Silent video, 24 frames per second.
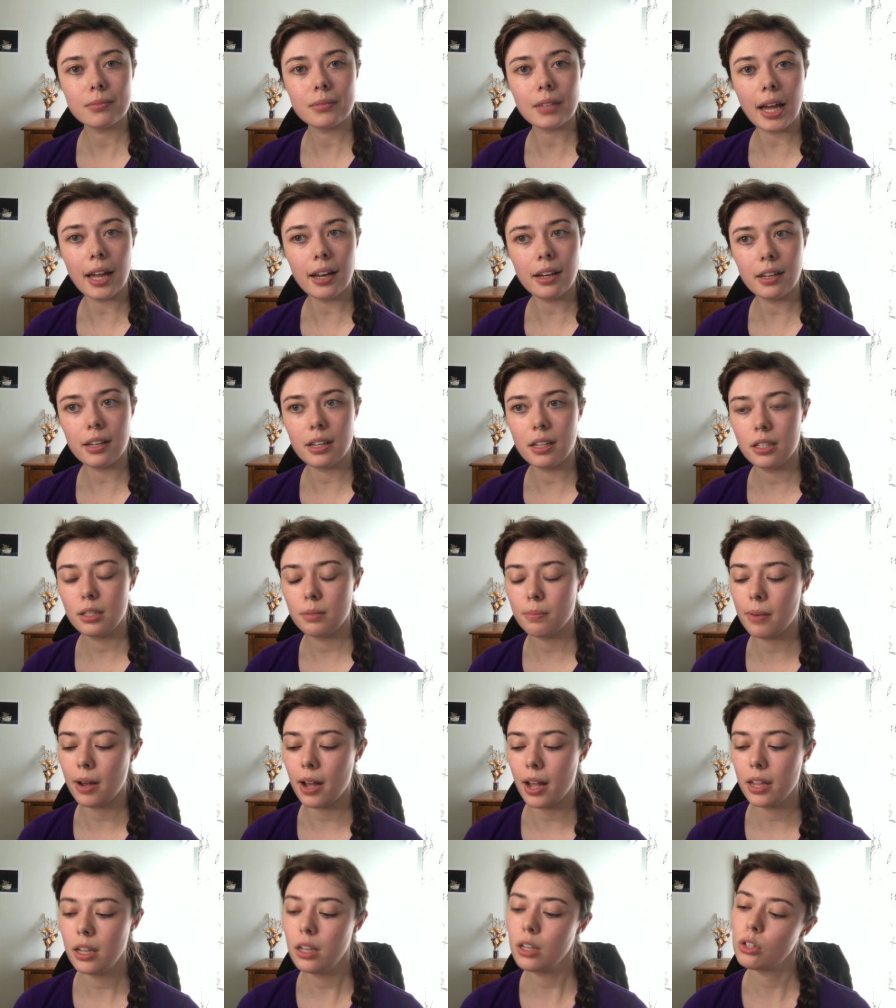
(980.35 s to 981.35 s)
That is
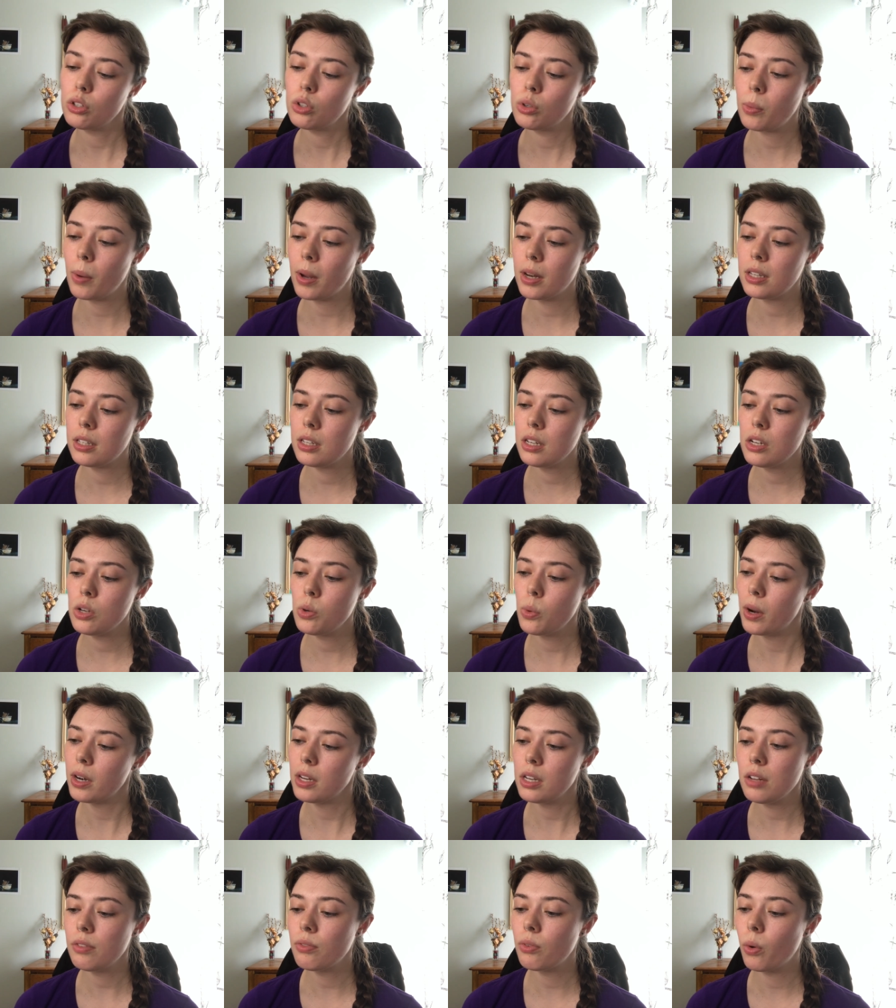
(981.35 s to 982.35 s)
my
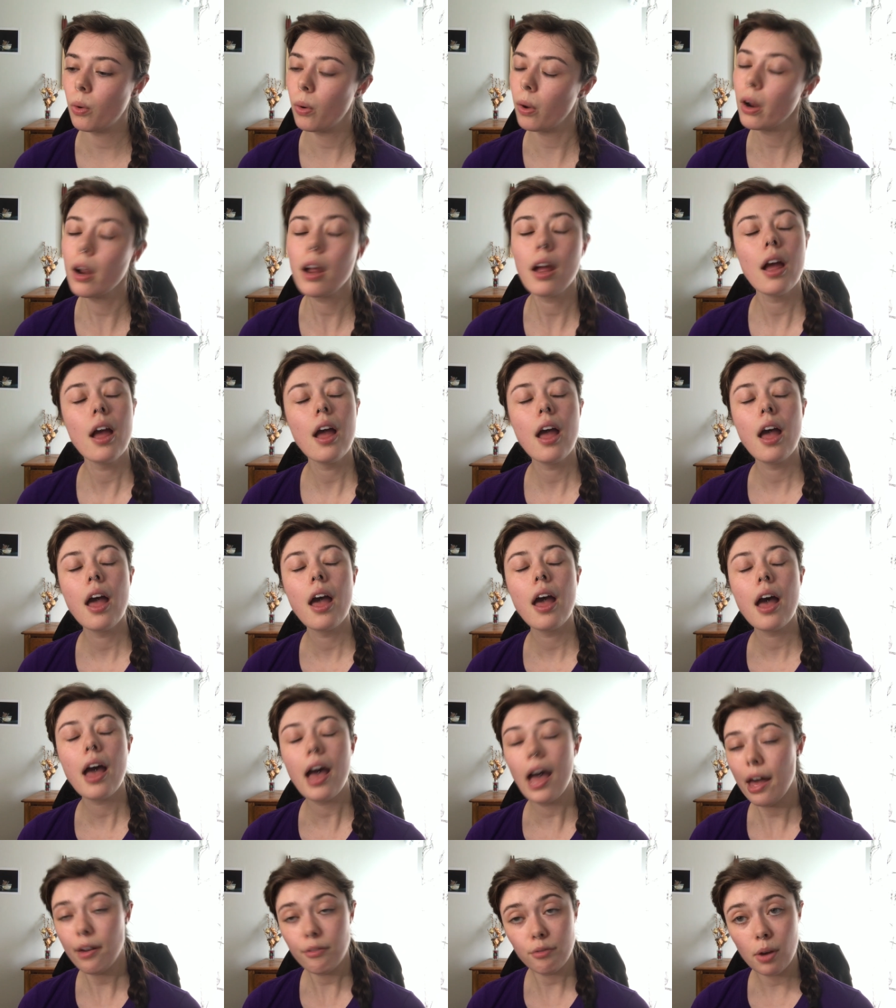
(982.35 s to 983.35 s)
2024
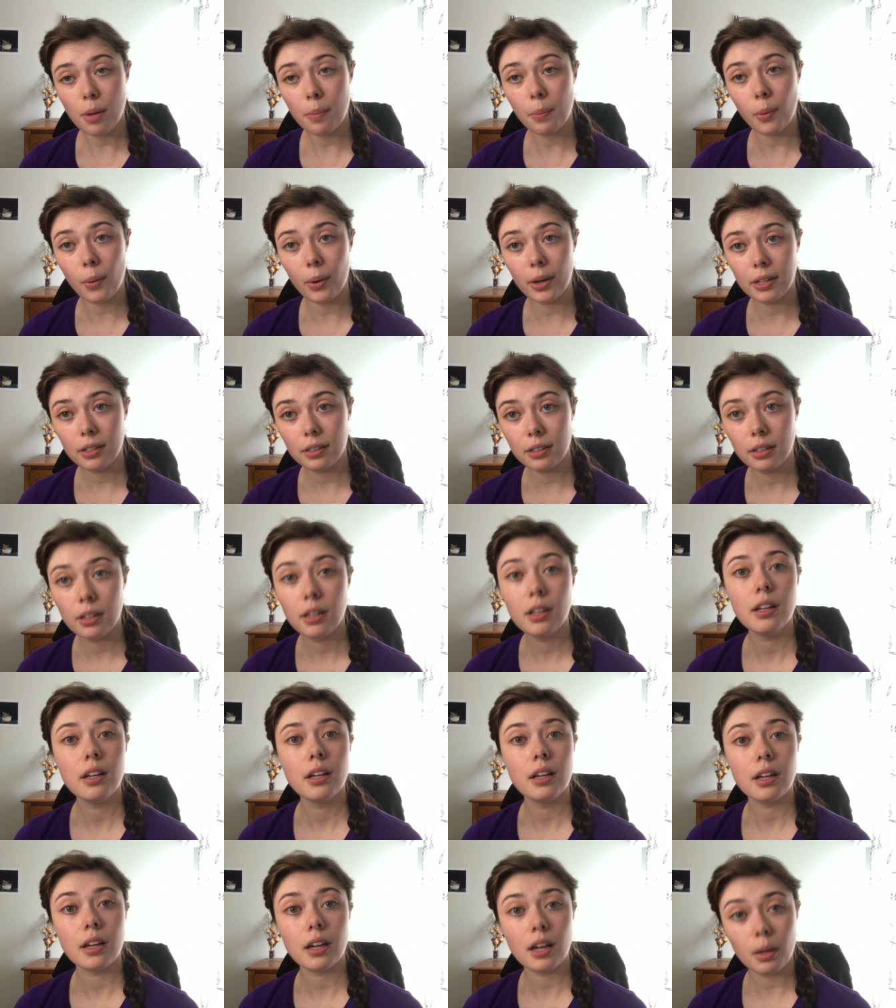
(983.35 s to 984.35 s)
halfway point.
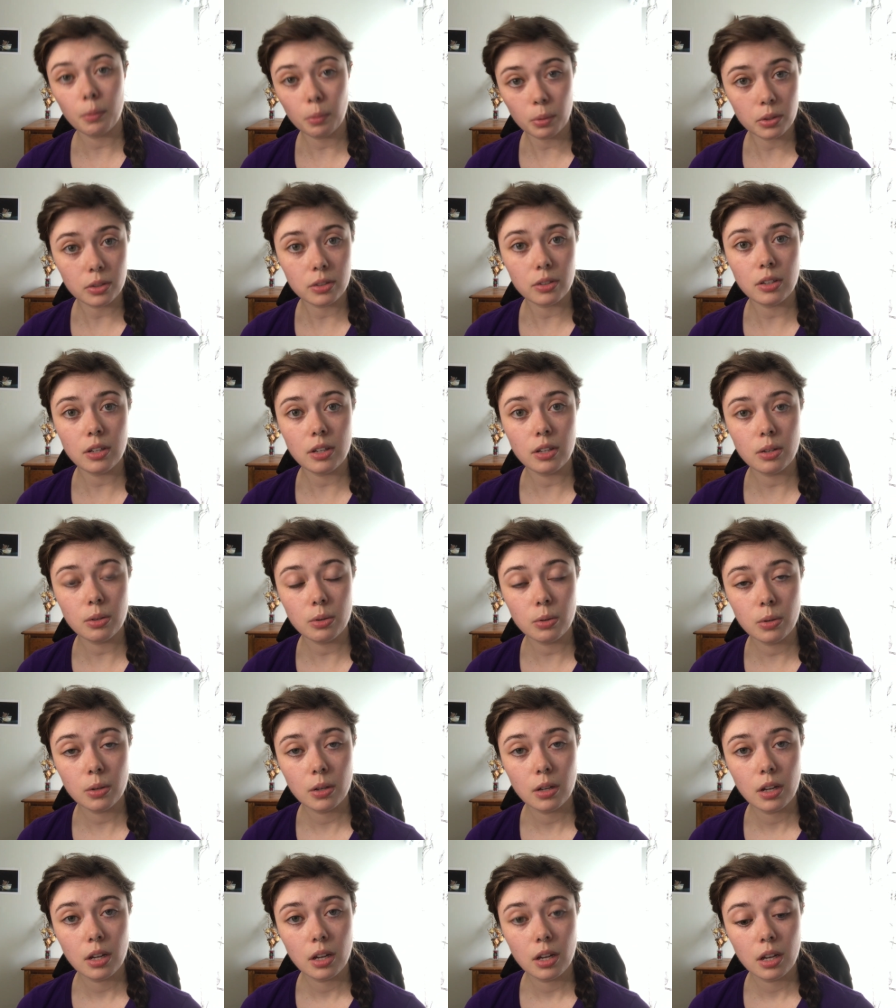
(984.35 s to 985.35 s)
I will see
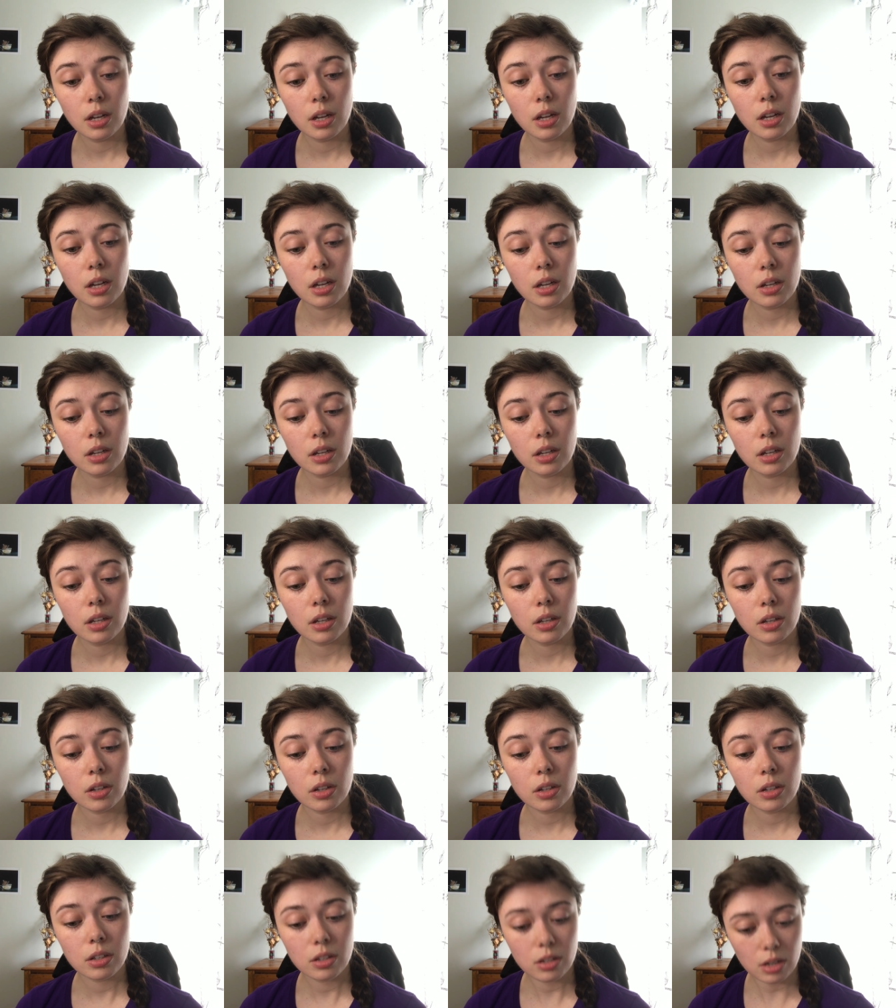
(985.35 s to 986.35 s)
you
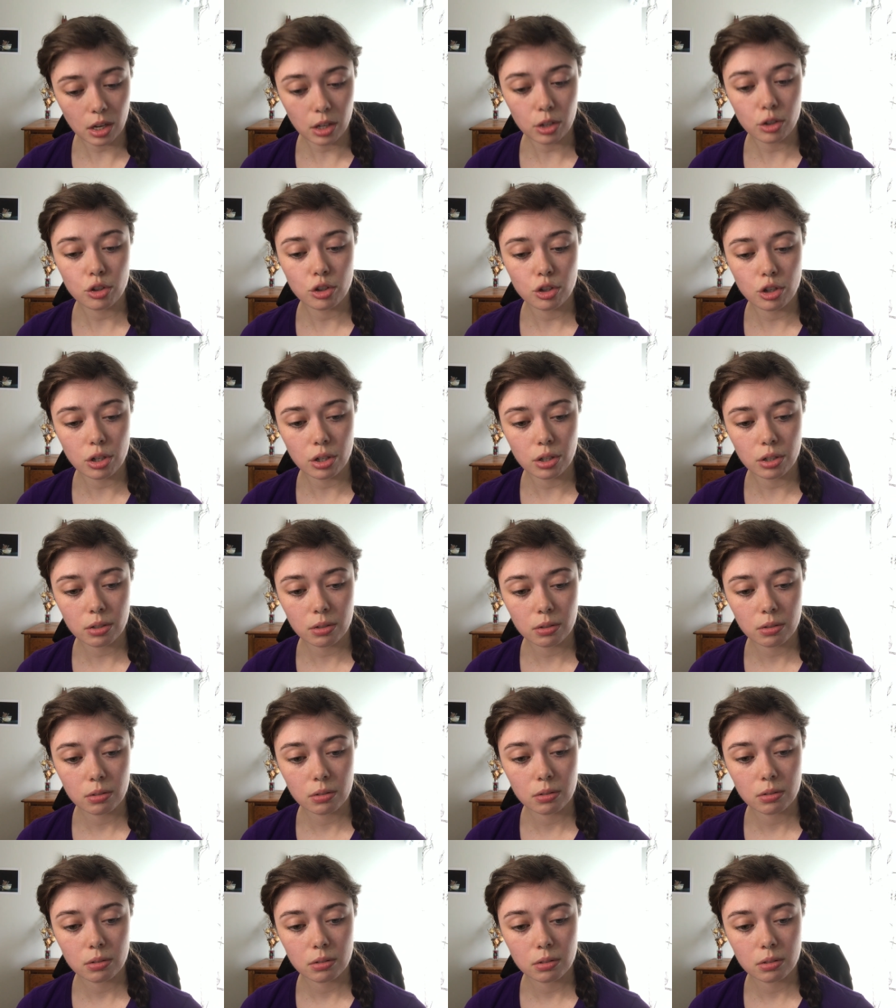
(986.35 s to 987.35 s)
next year.
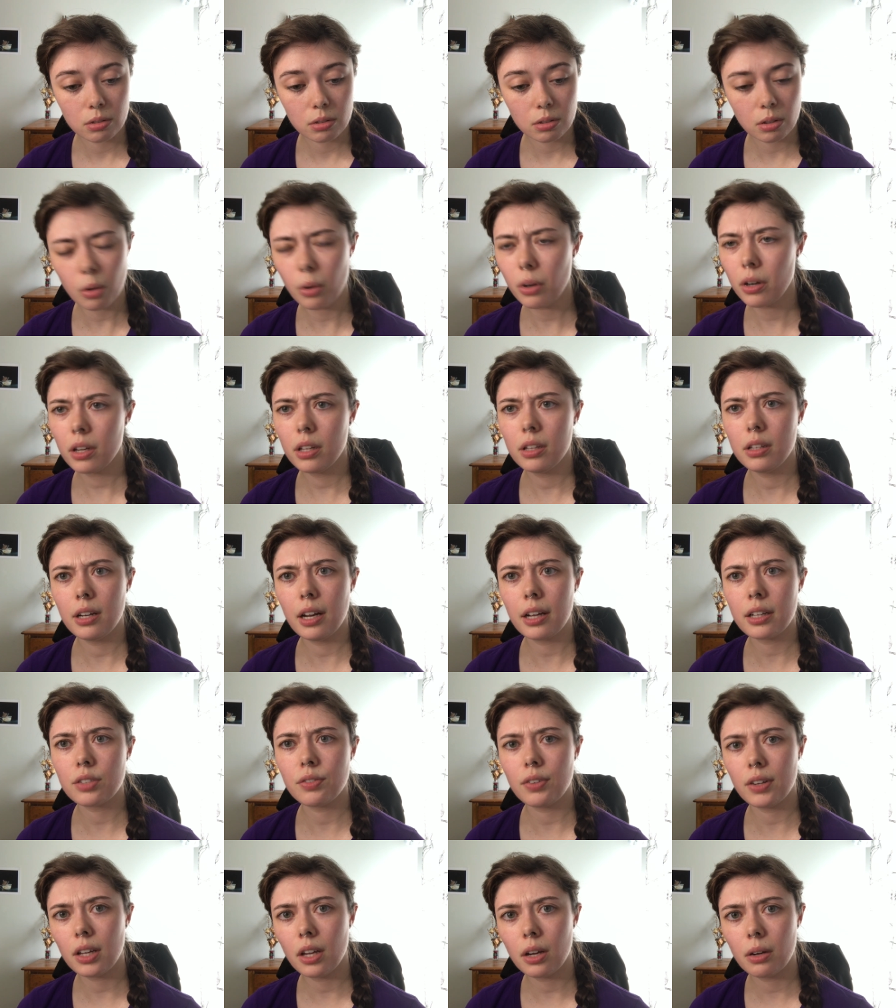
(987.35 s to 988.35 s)
Or in the
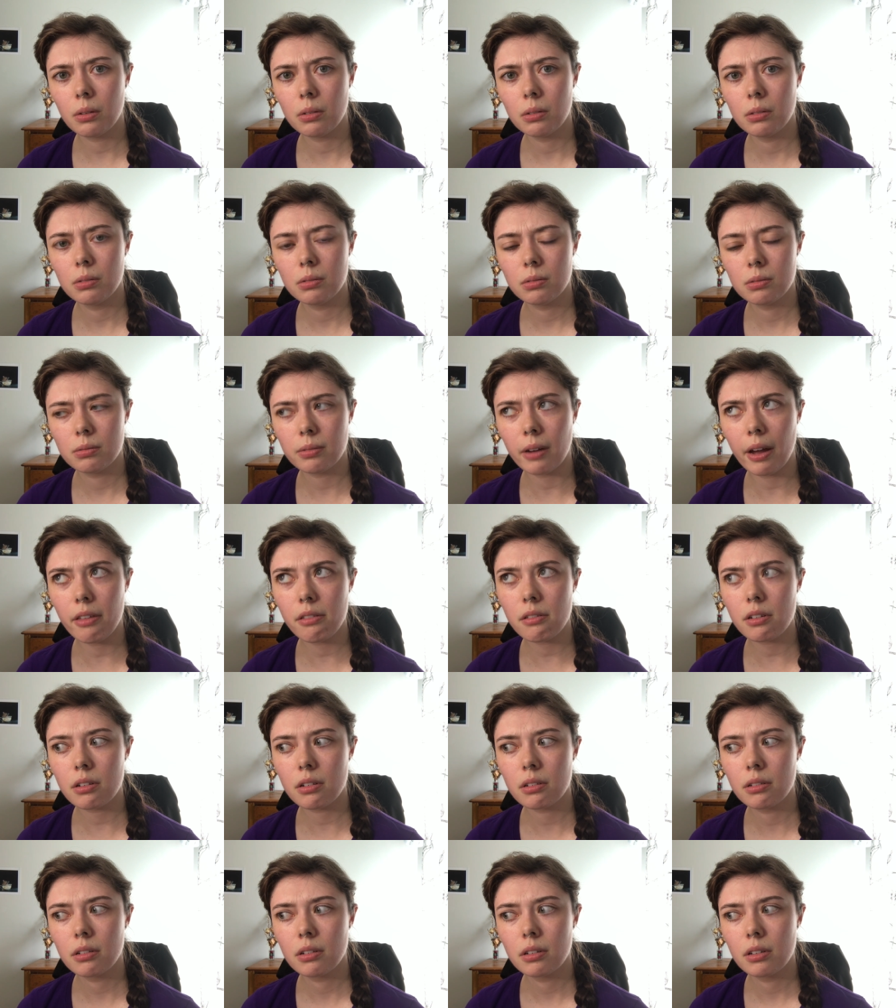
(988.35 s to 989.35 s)
next video,
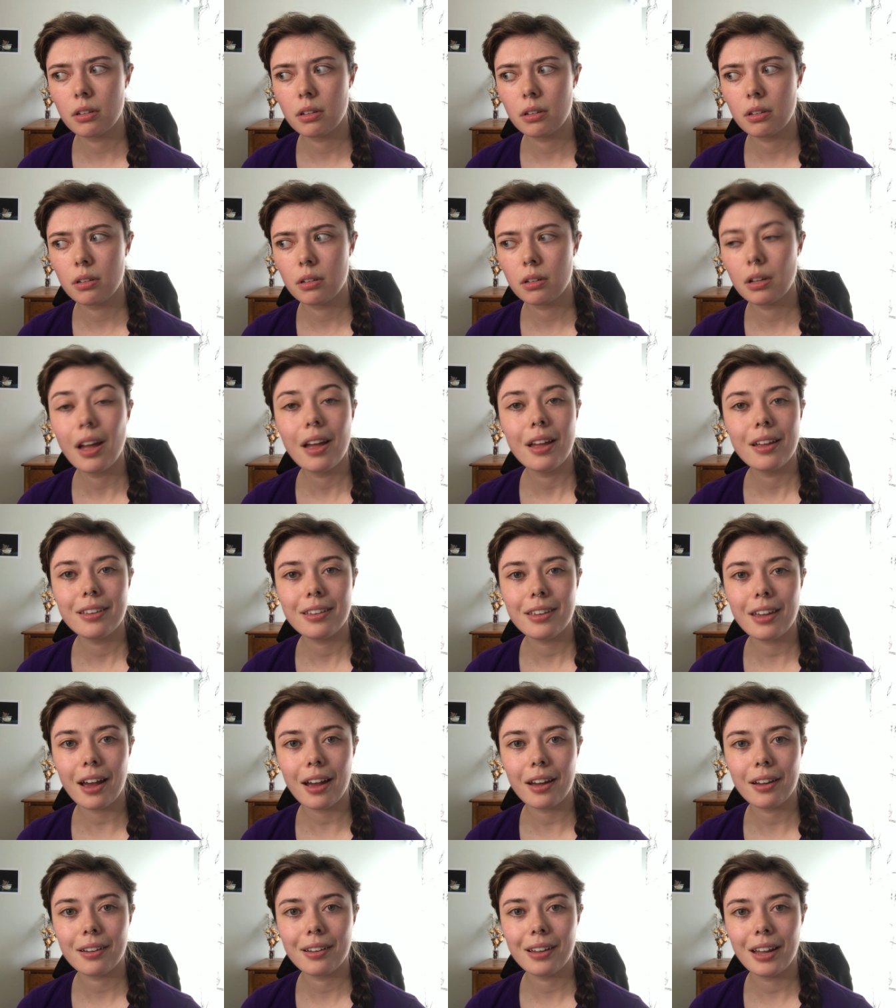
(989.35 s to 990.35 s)
rather.
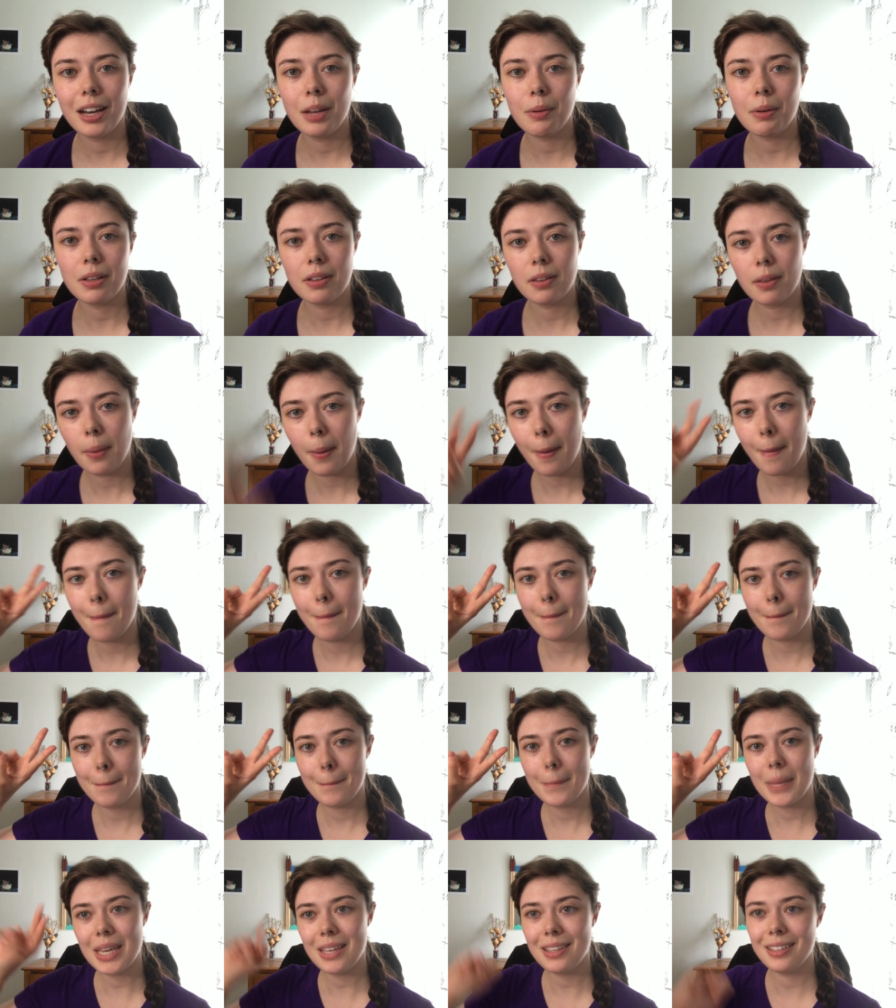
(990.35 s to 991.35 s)
Yeah, anyways,
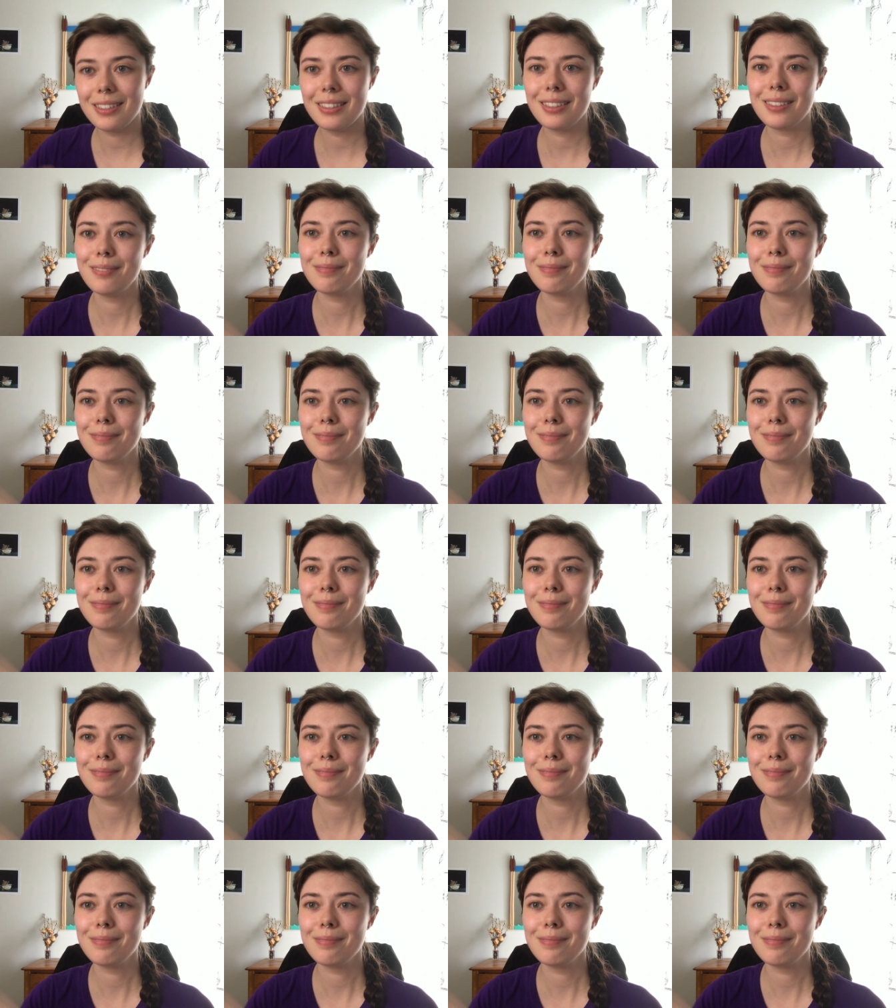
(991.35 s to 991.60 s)
peace.